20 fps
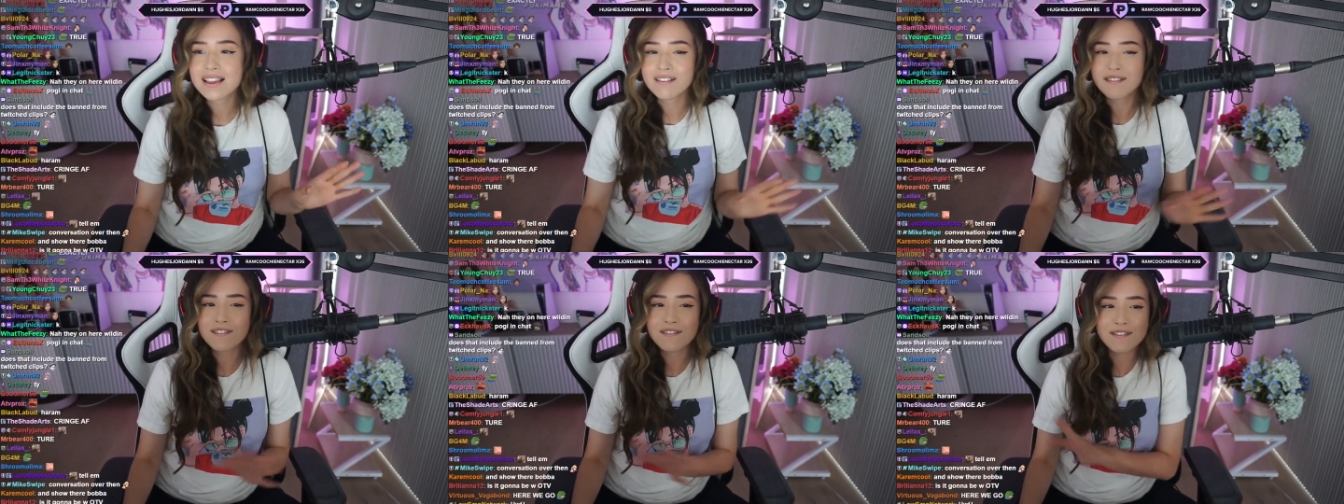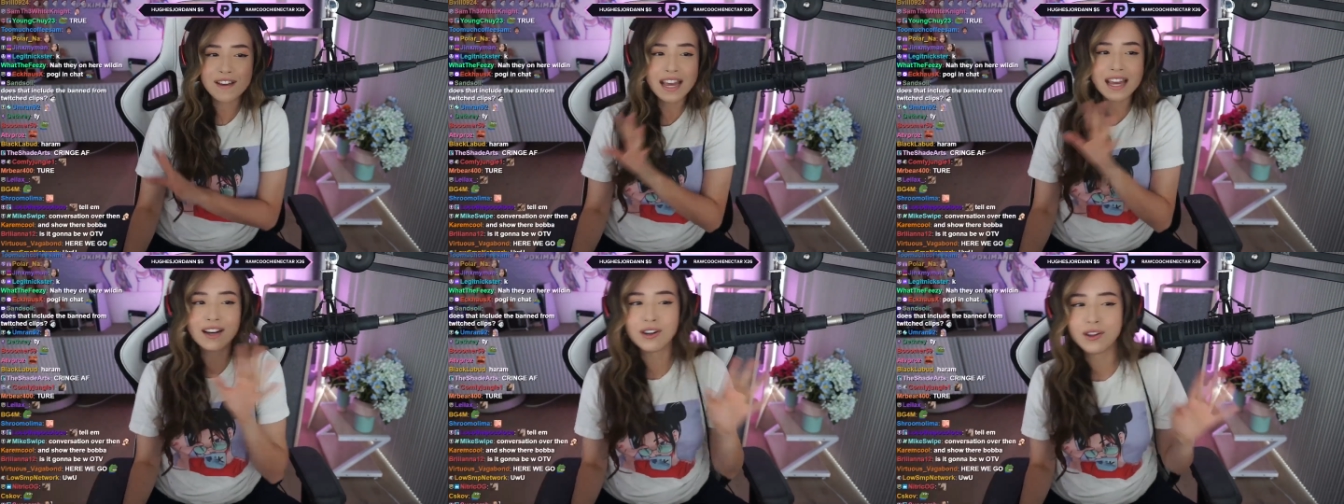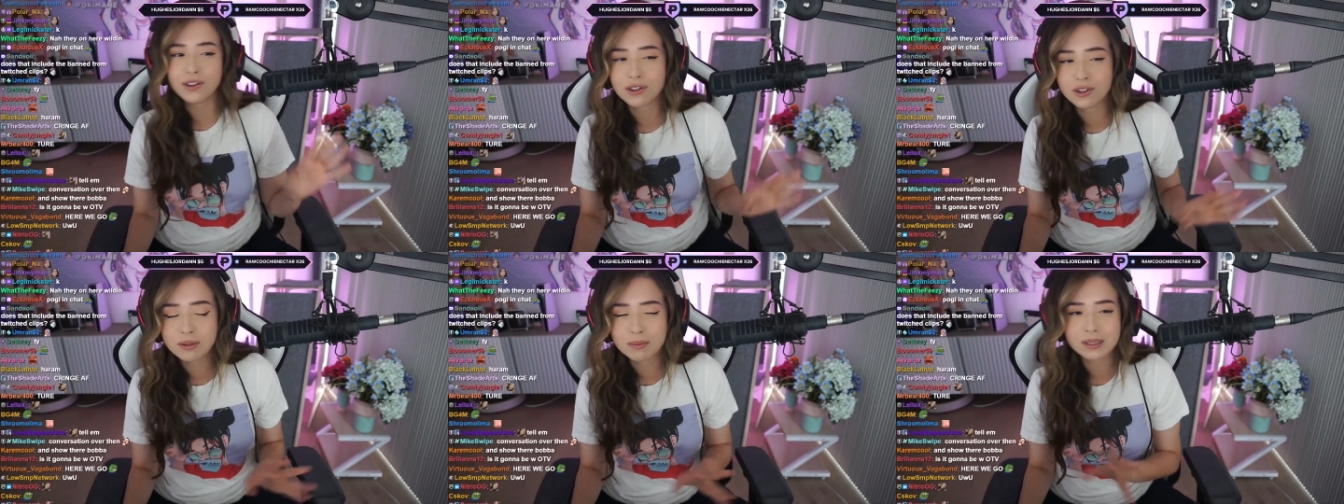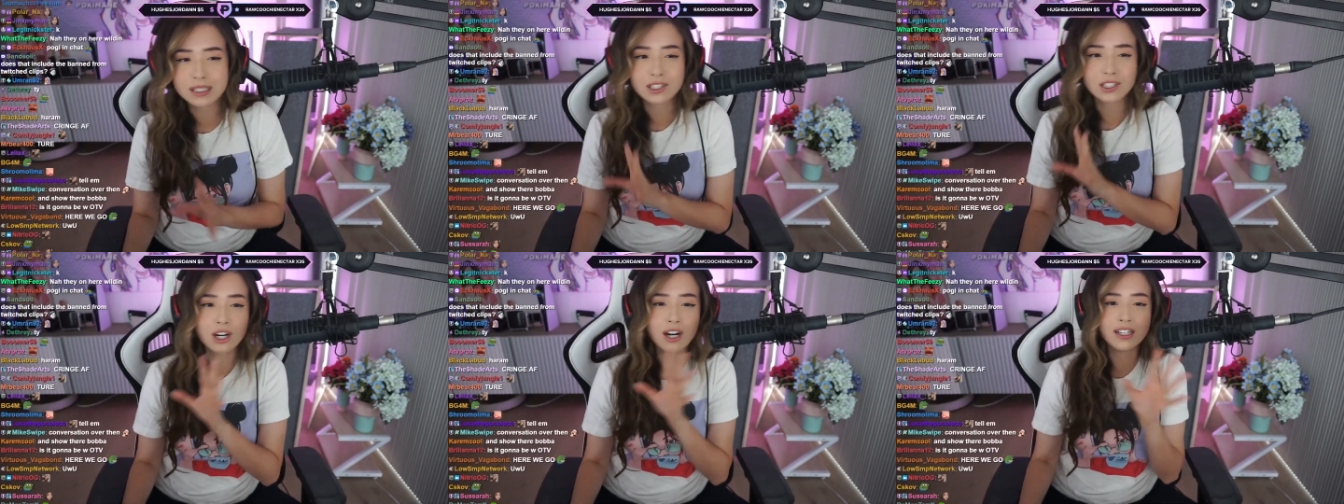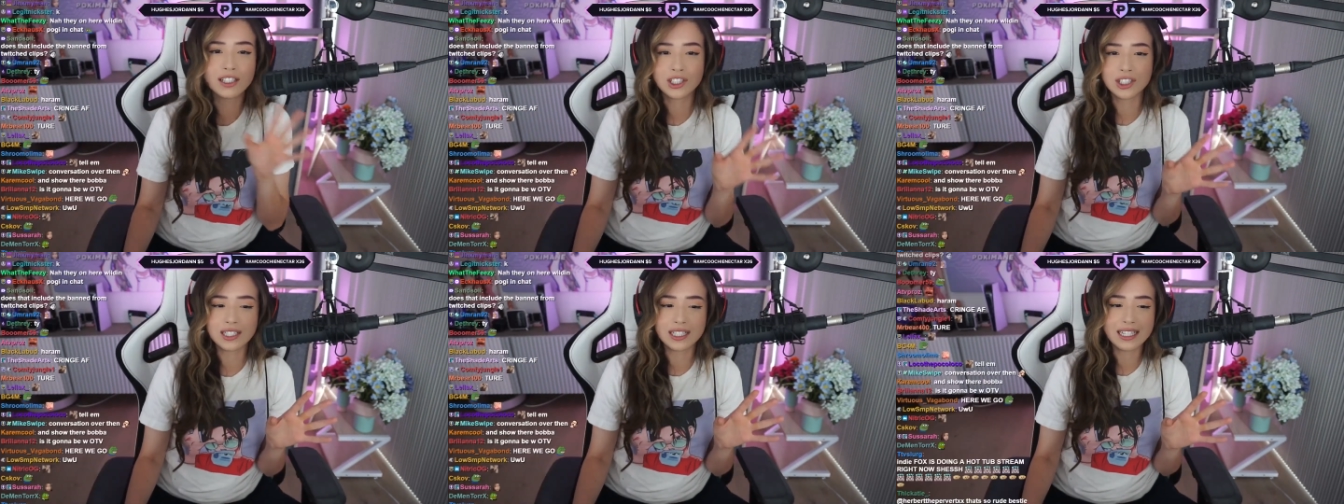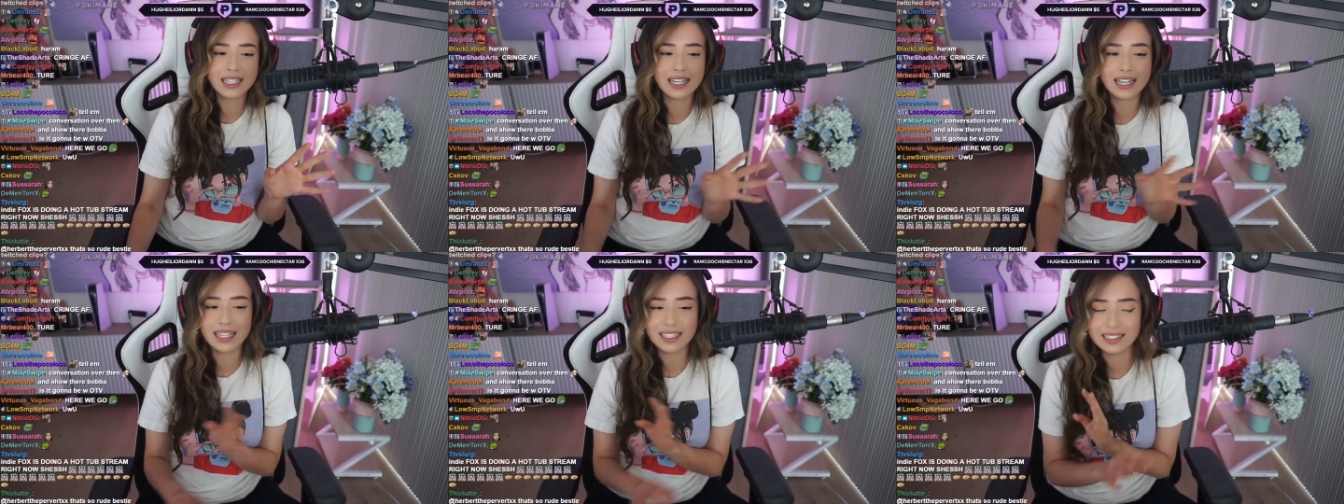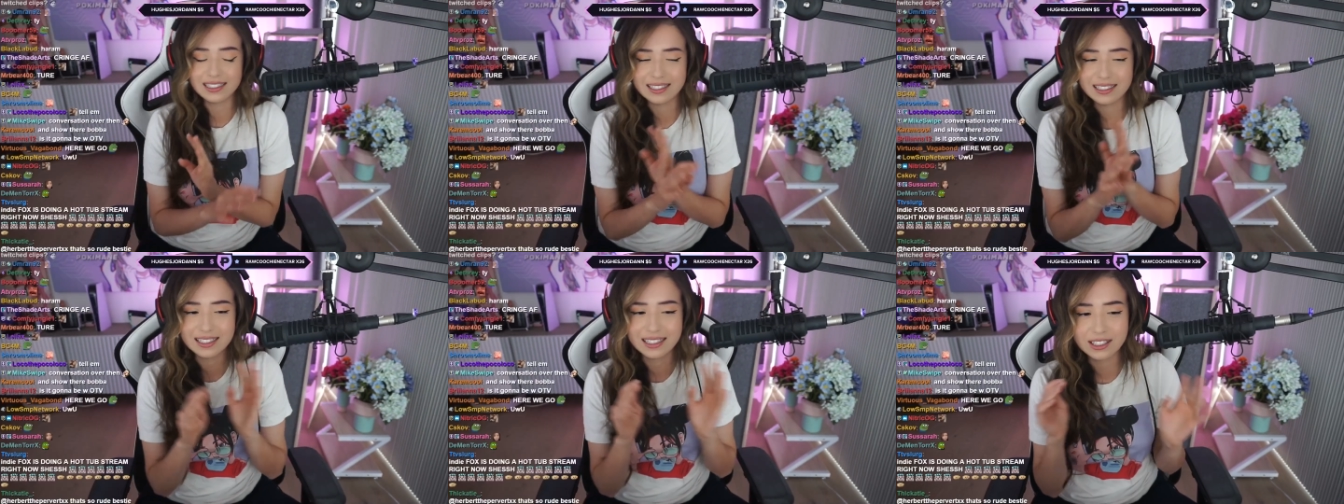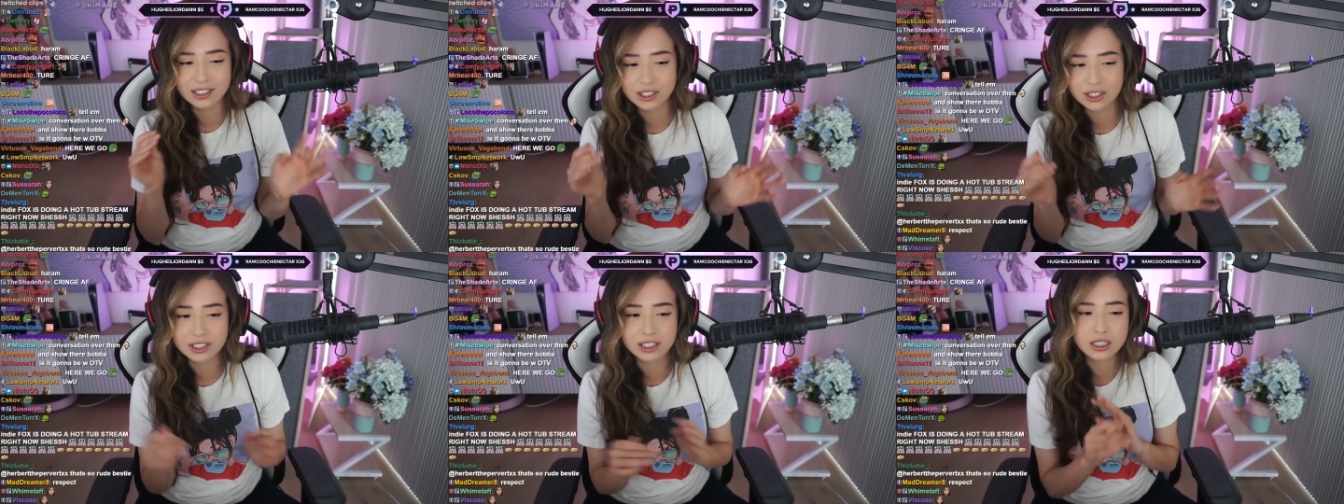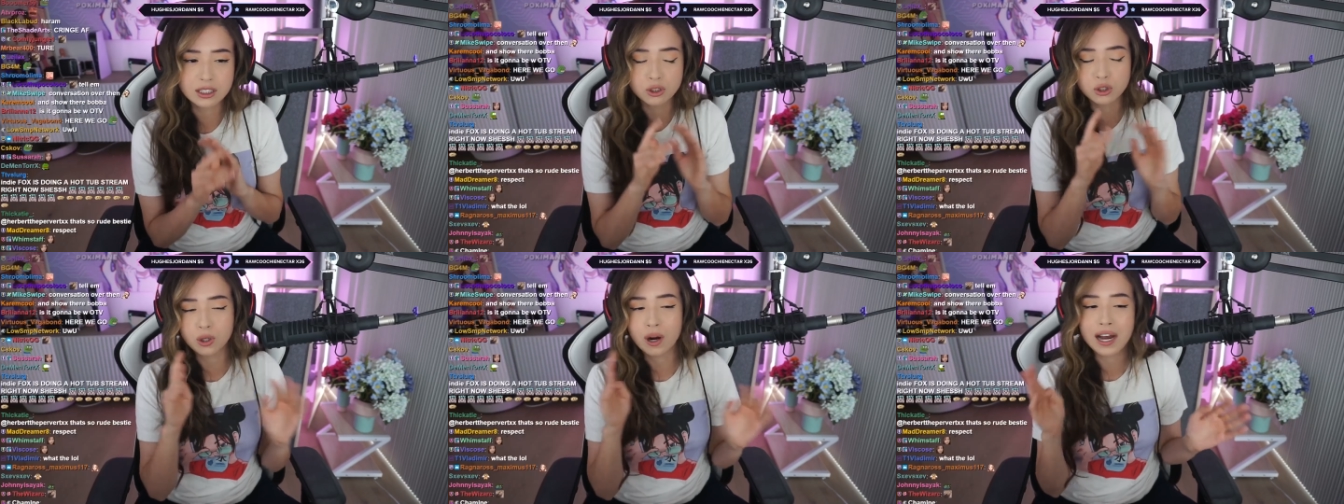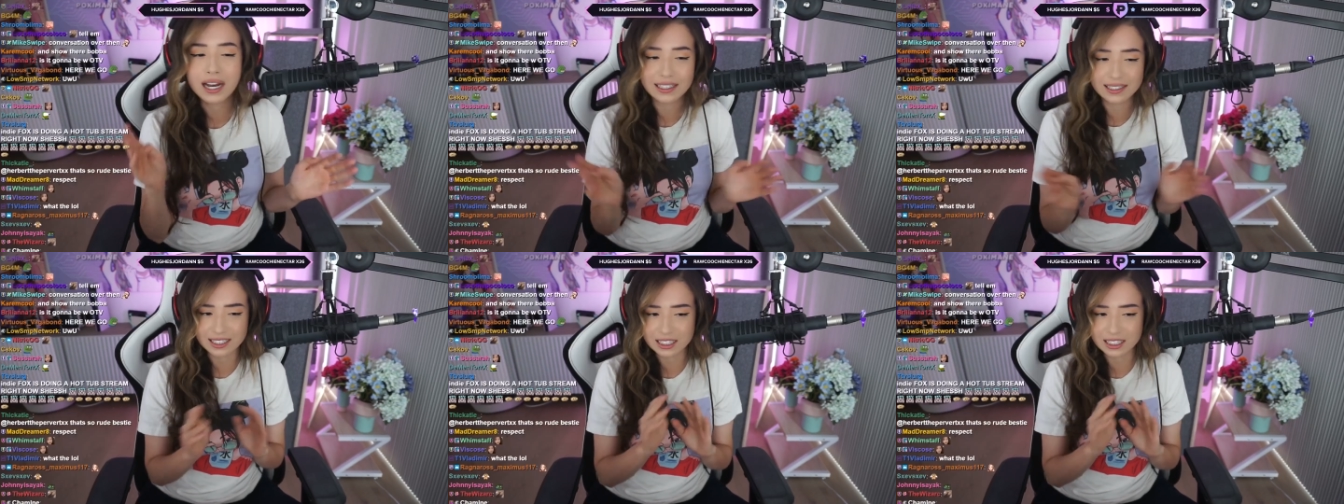veil their misogyny in just trying